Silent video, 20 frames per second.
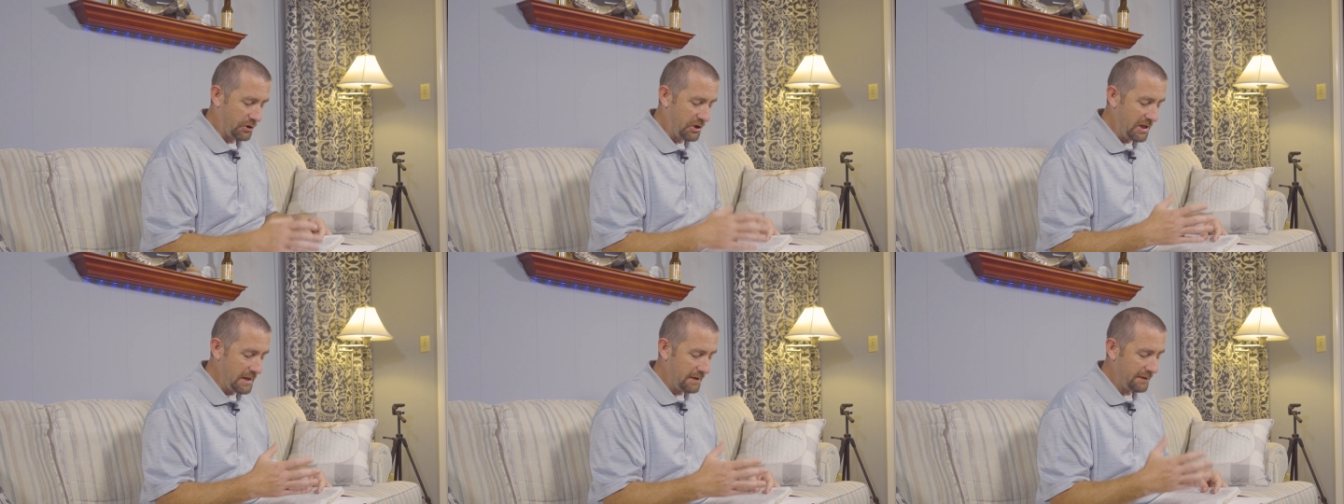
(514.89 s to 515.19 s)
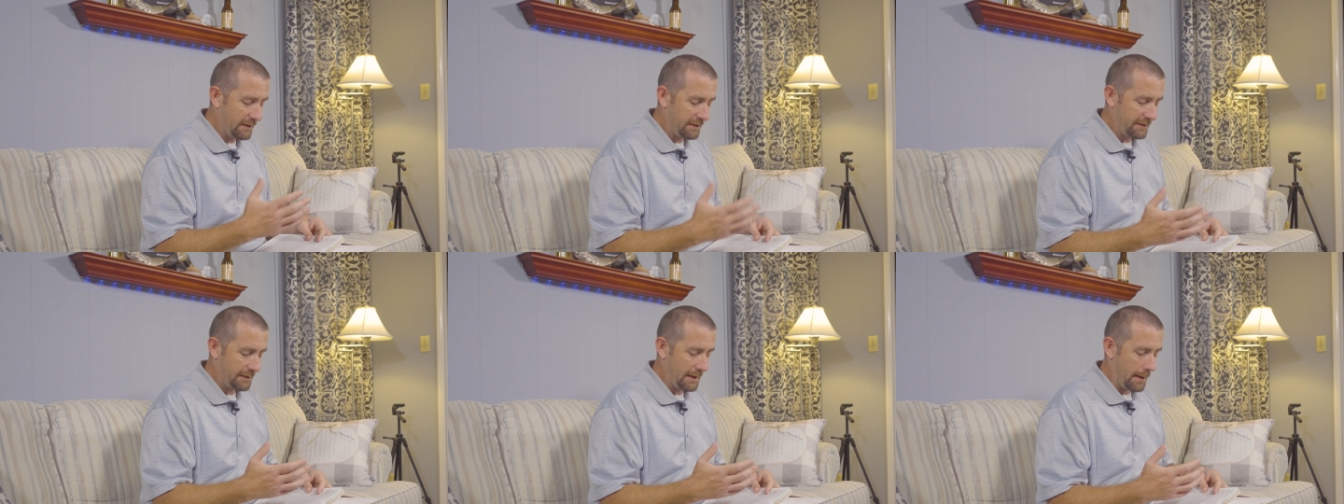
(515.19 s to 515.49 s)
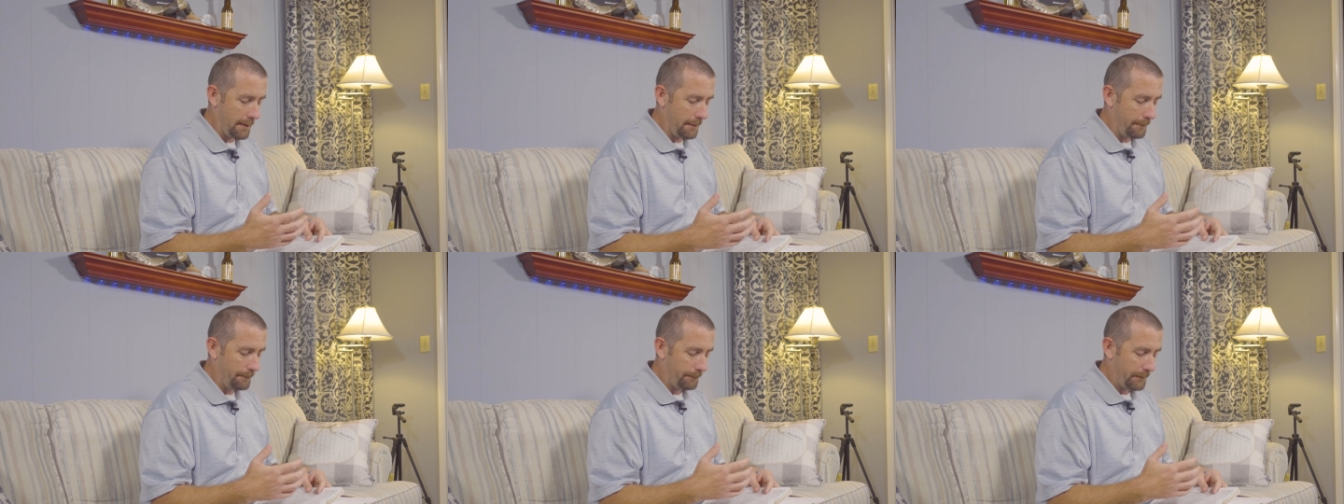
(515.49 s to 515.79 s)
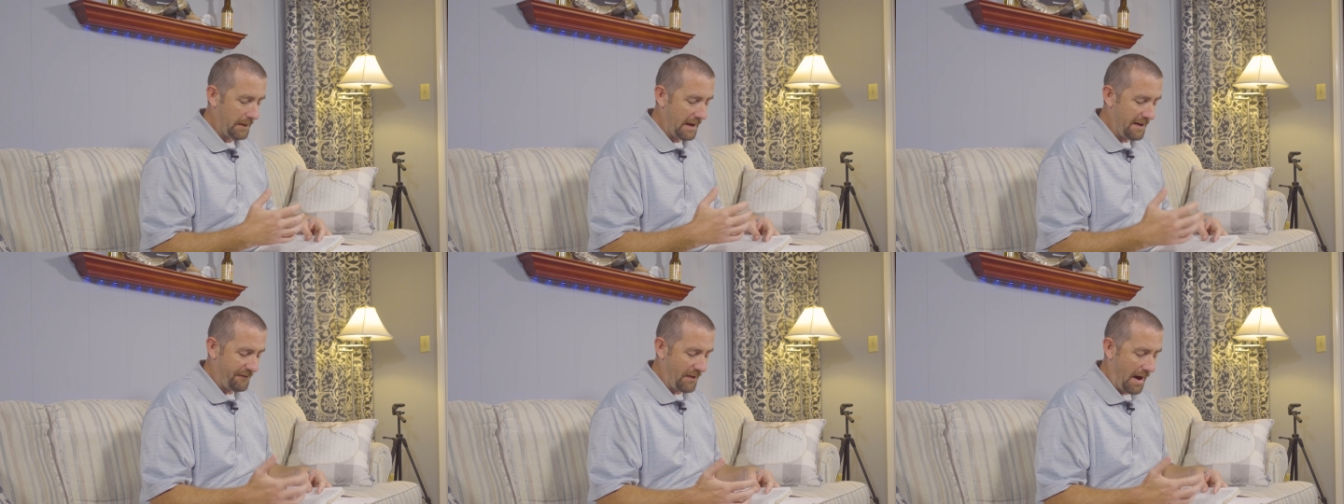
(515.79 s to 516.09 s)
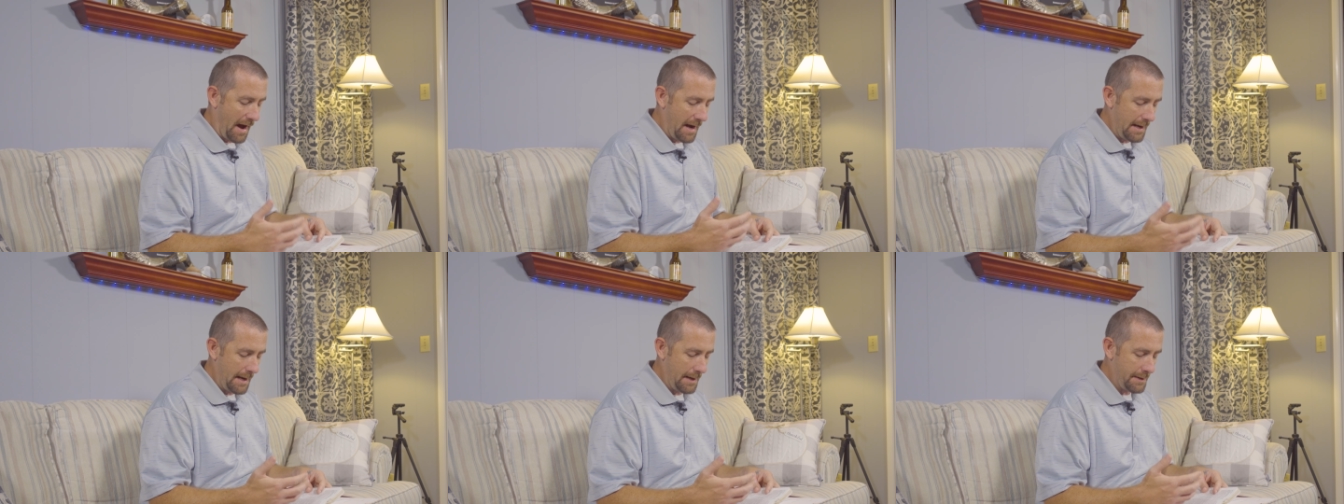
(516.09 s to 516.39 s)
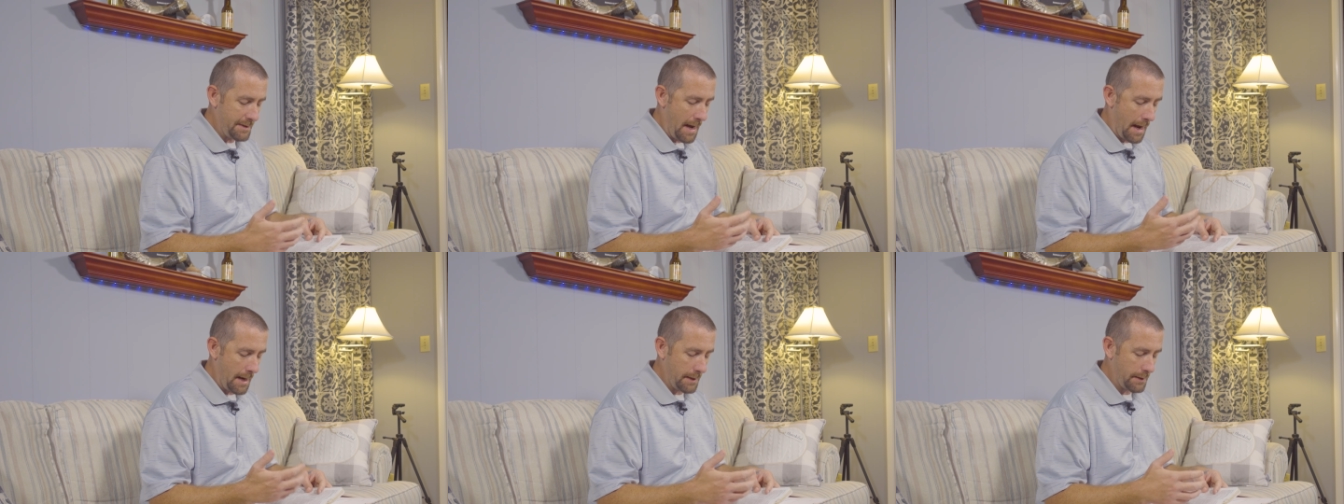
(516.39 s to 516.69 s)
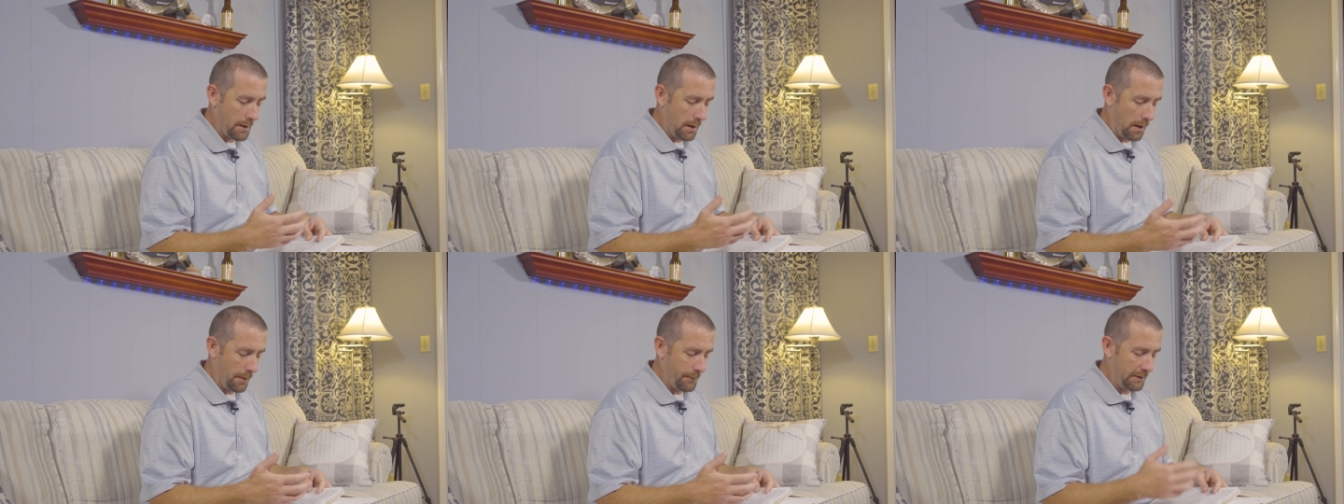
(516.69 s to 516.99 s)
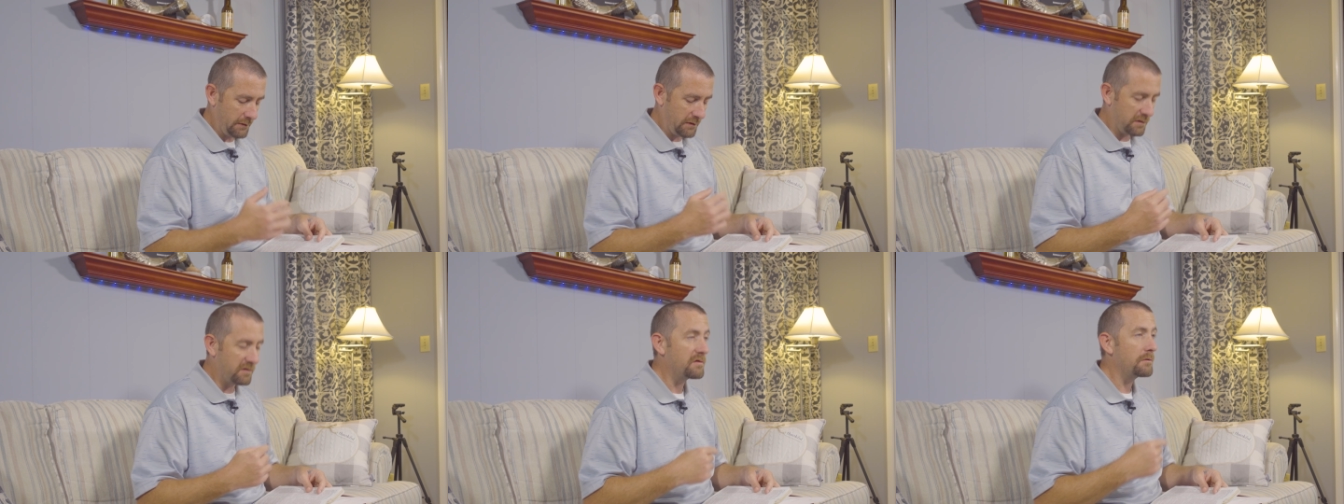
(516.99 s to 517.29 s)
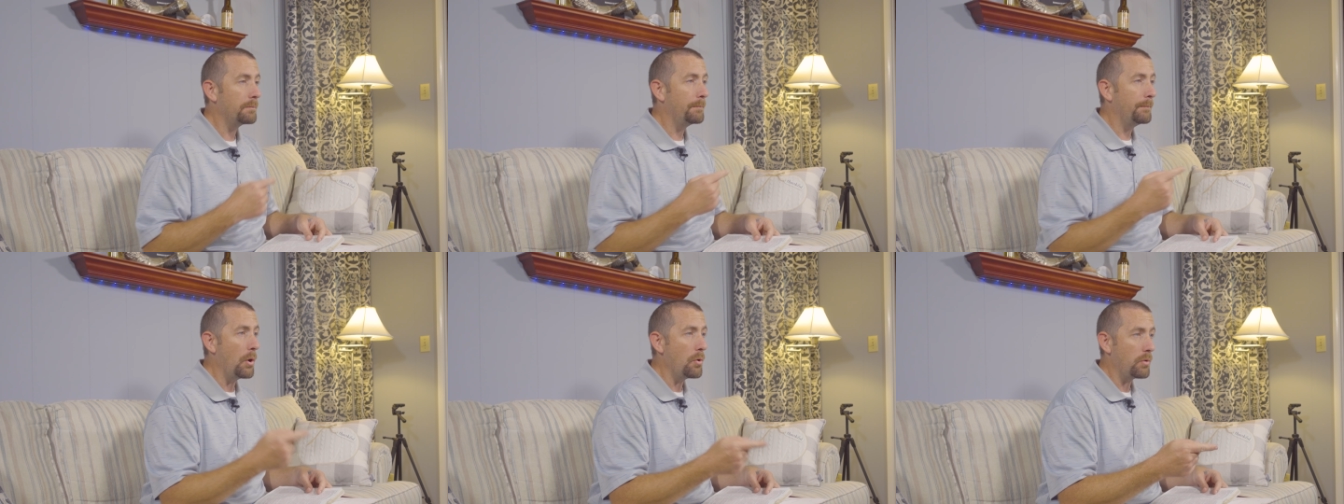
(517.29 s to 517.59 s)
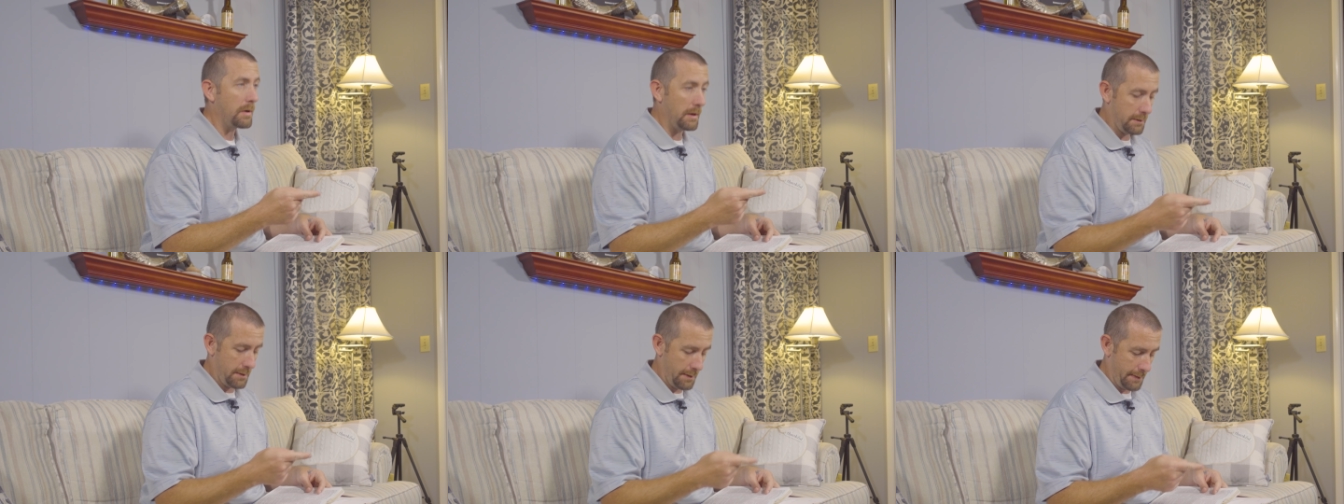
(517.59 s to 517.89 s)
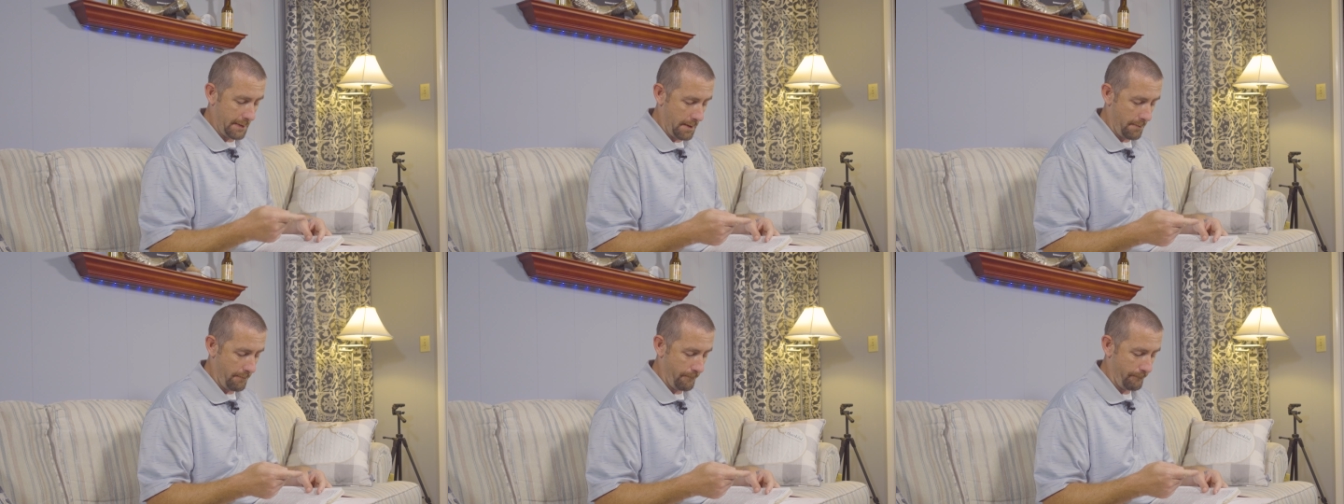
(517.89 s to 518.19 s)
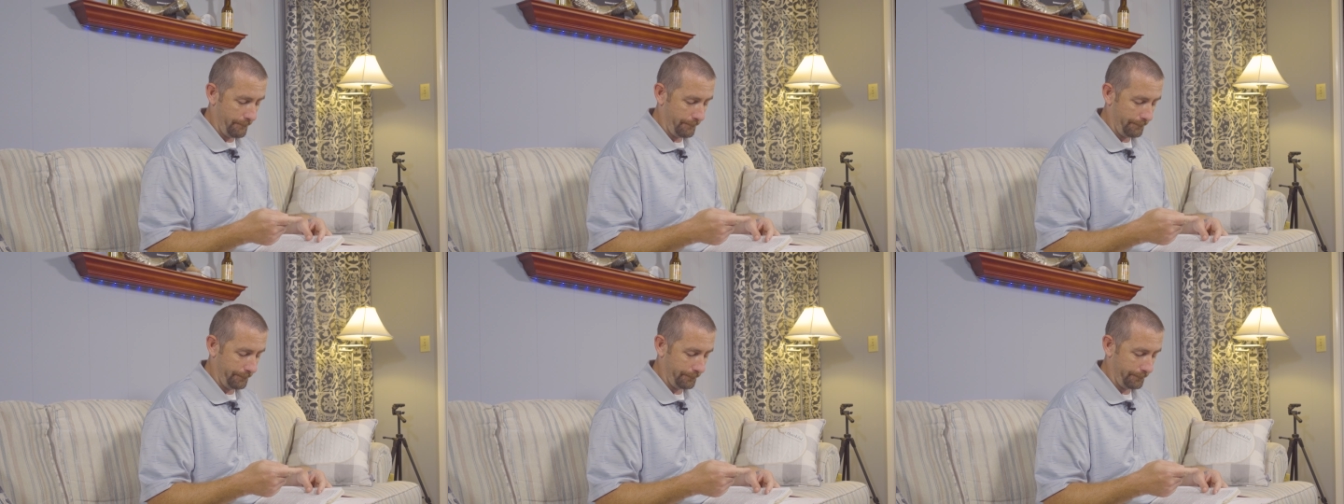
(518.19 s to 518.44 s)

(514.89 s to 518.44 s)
Jesus said, "If I had not come and spoken to them,